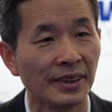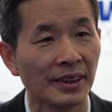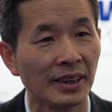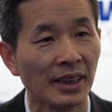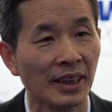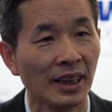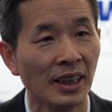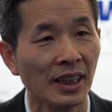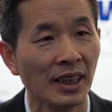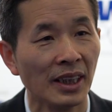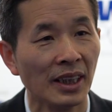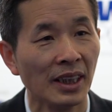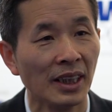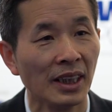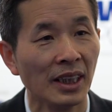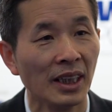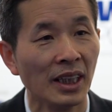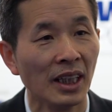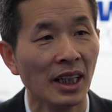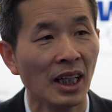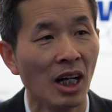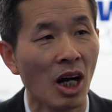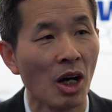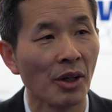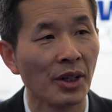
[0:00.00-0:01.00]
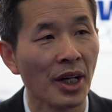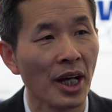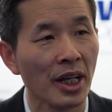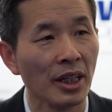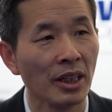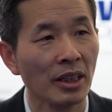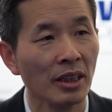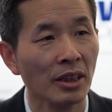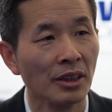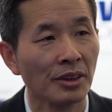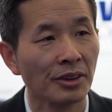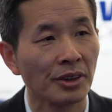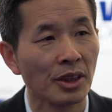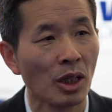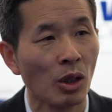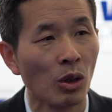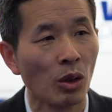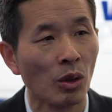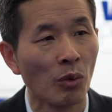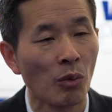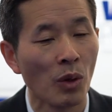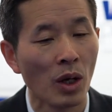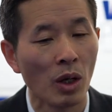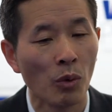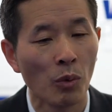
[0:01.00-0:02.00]
at all? Okay,
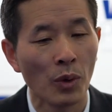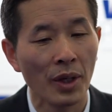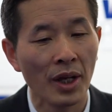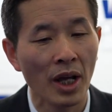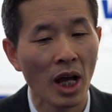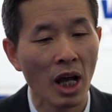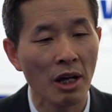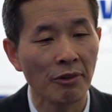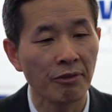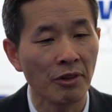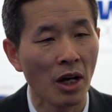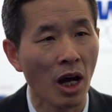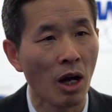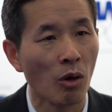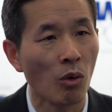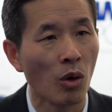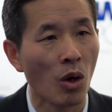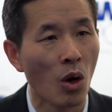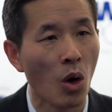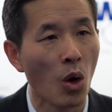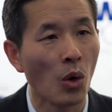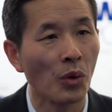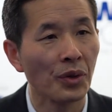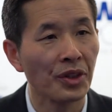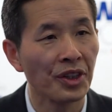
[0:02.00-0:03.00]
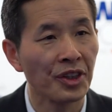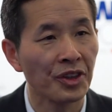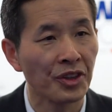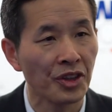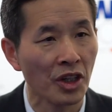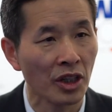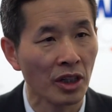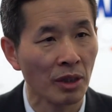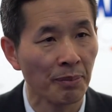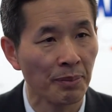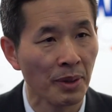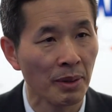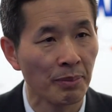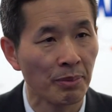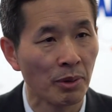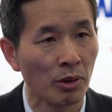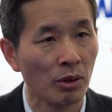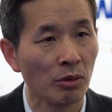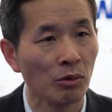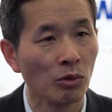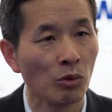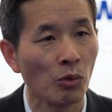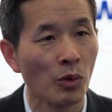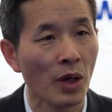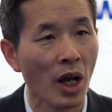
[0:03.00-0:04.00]
so uh, we have our own internal people.
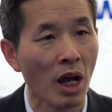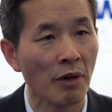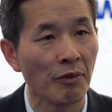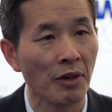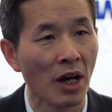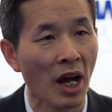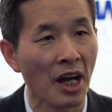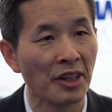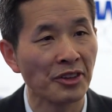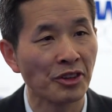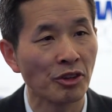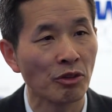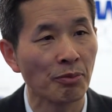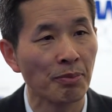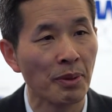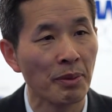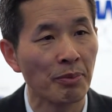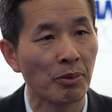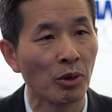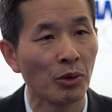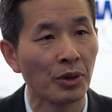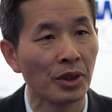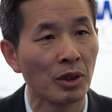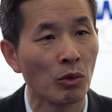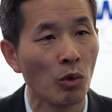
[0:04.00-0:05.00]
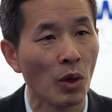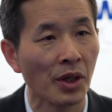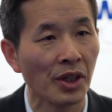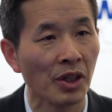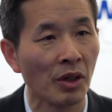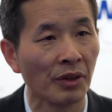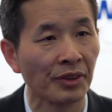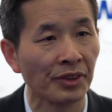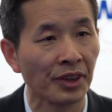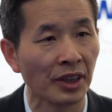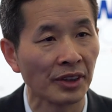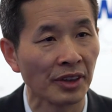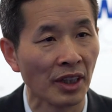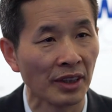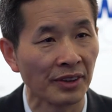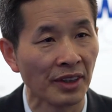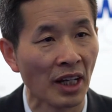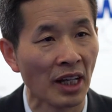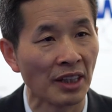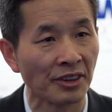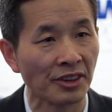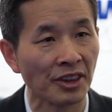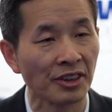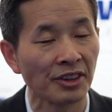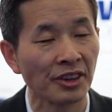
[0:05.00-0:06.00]
We have 100 people you know, working on data
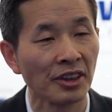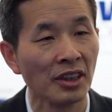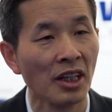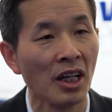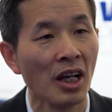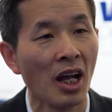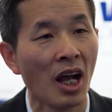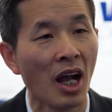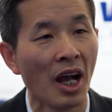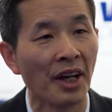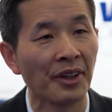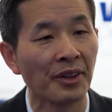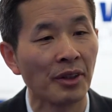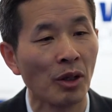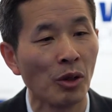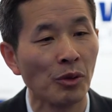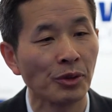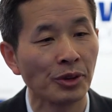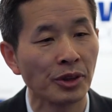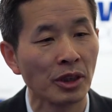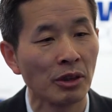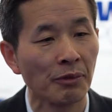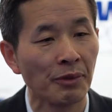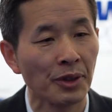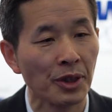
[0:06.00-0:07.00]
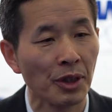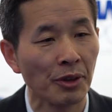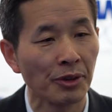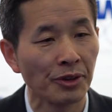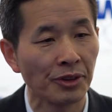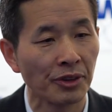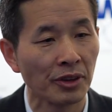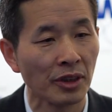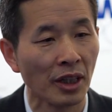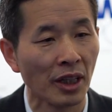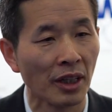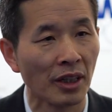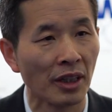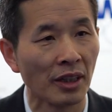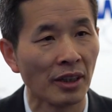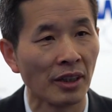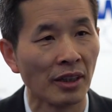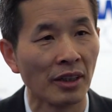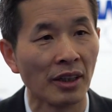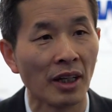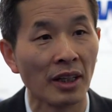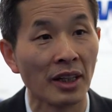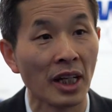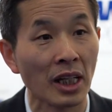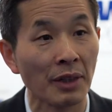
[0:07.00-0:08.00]
analysis, and also we use uh,
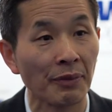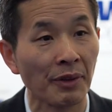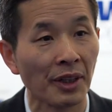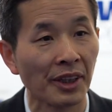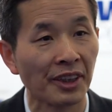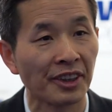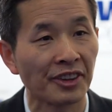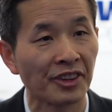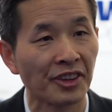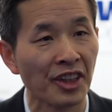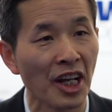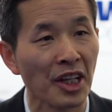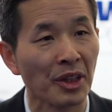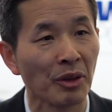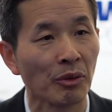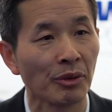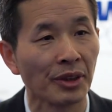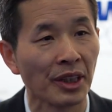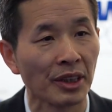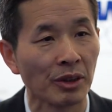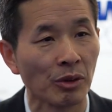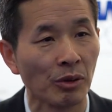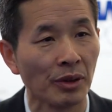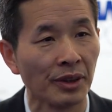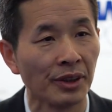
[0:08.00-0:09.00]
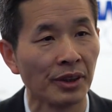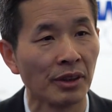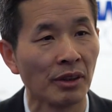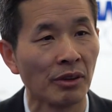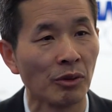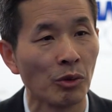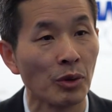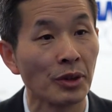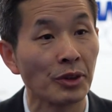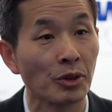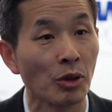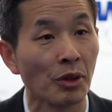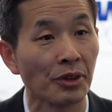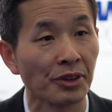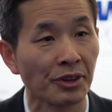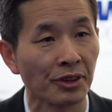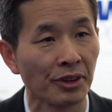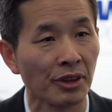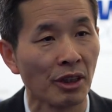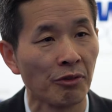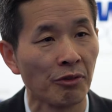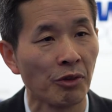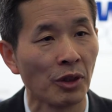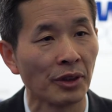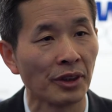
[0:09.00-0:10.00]
a lot of like external data, you know, resource, you
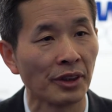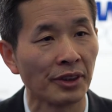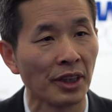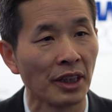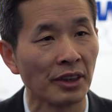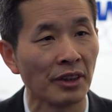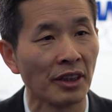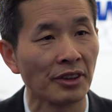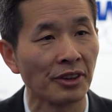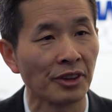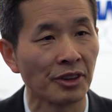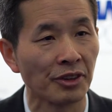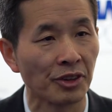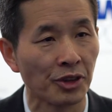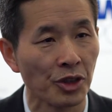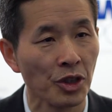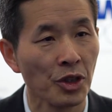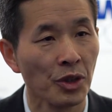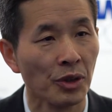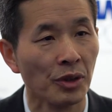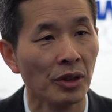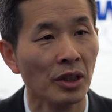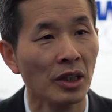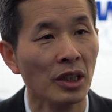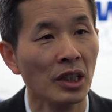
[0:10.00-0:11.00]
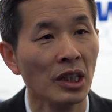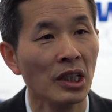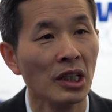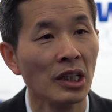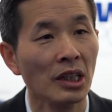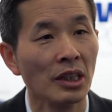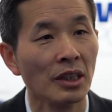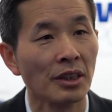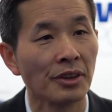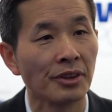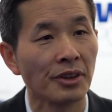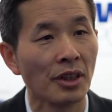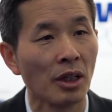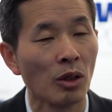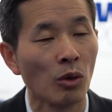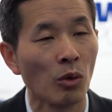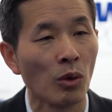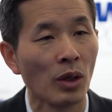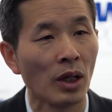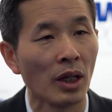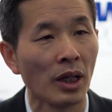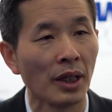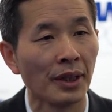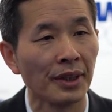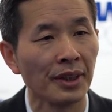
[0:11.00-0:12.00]
for the data analysis too. So
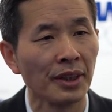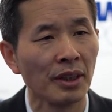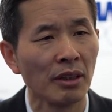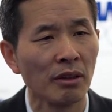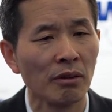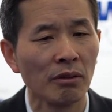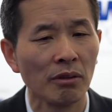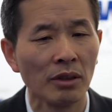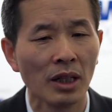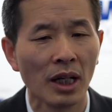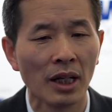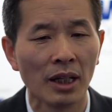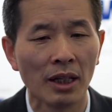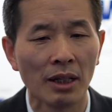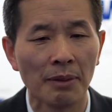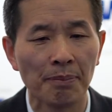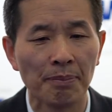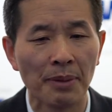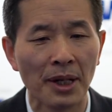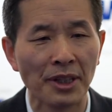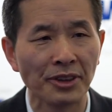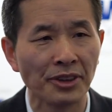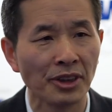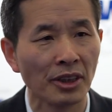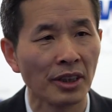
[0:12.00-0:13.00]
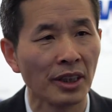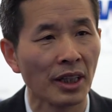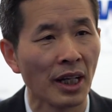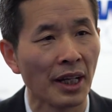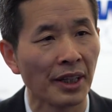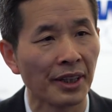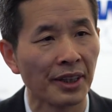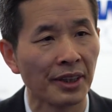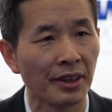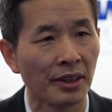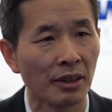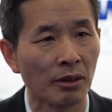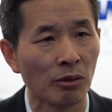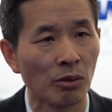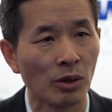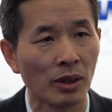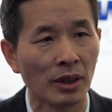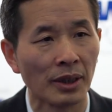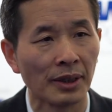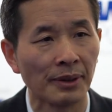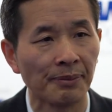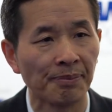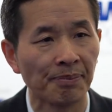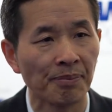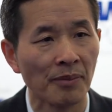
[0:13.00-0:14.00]
uh, you know, uh, basically like you know,
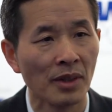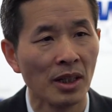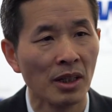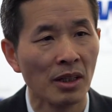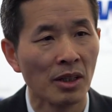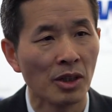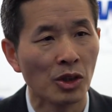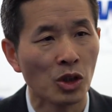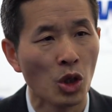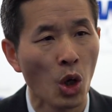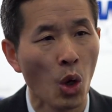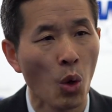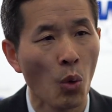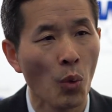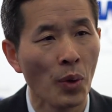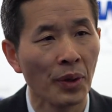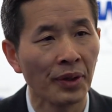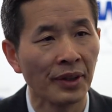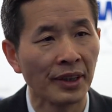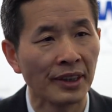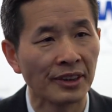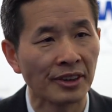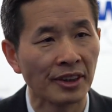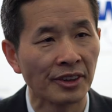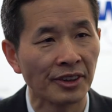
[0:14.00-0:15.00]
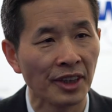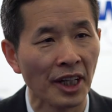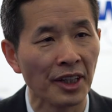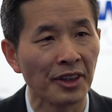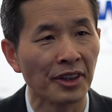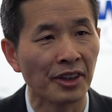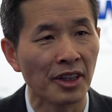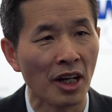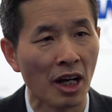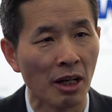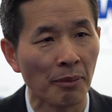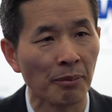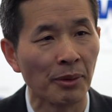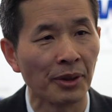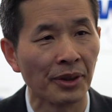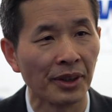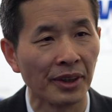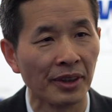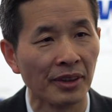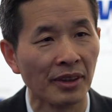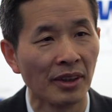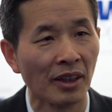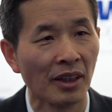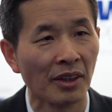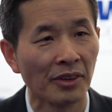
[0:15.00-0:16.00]
uh, Goldwind is a data company,
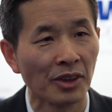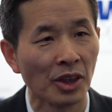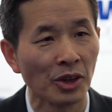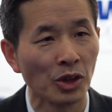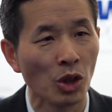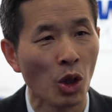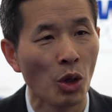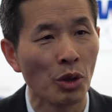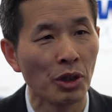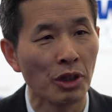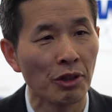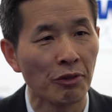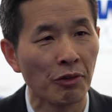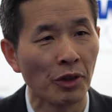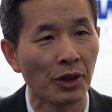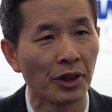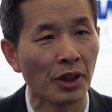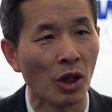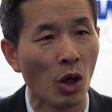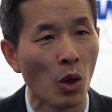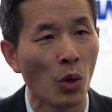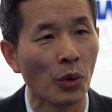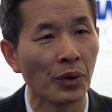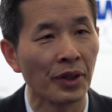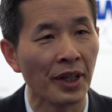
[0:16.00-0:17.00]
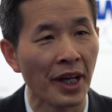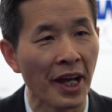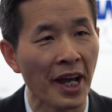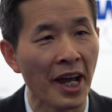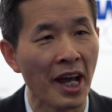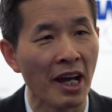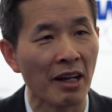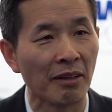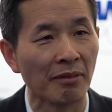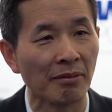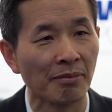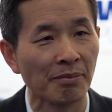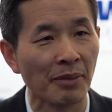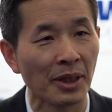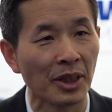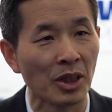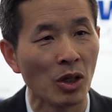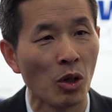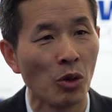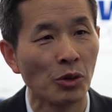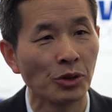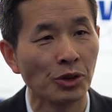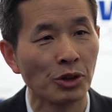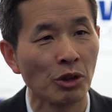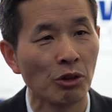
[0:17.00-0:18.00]
not only for the O&M, but
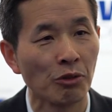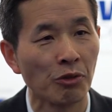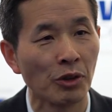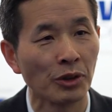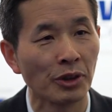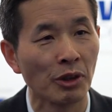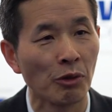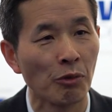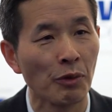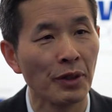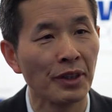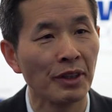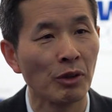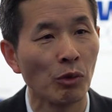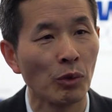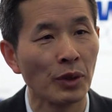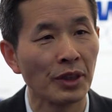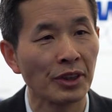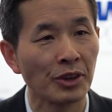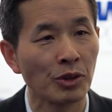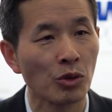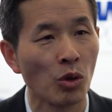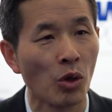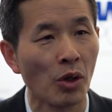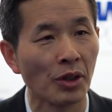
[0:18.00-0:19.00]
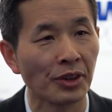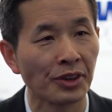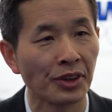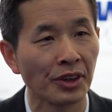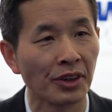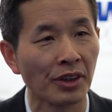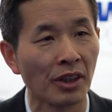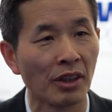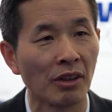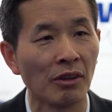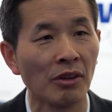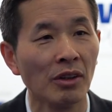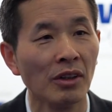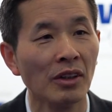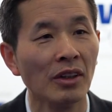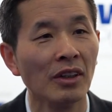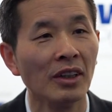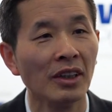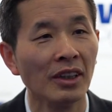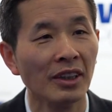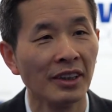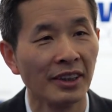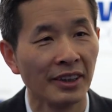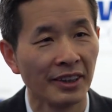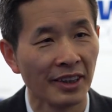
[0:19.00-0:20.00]
also for the wind resource, you know,
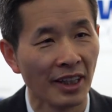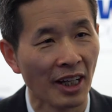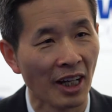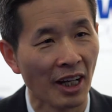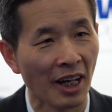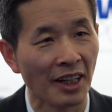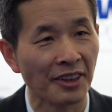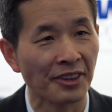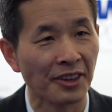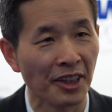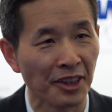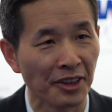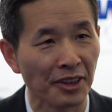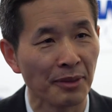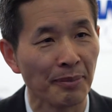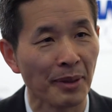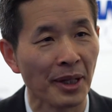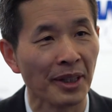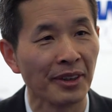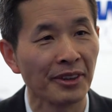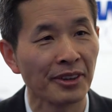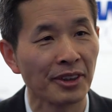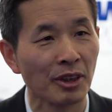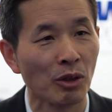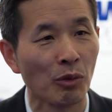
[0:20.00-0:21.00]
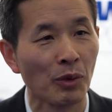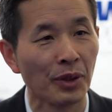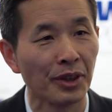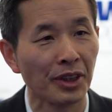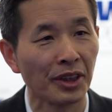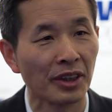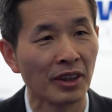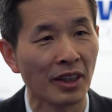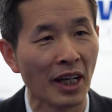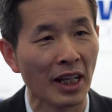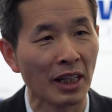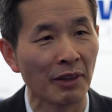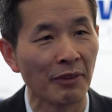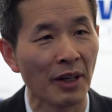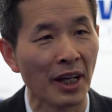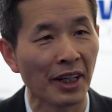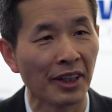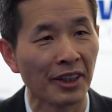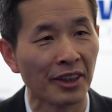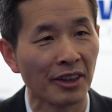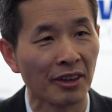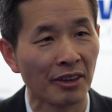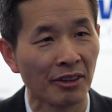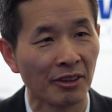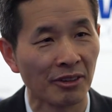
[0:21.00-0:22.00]
yeah, assessment. So we need a lot of like
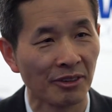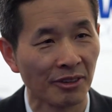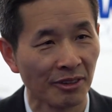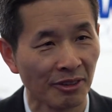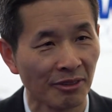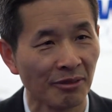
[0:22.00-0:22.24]
you know,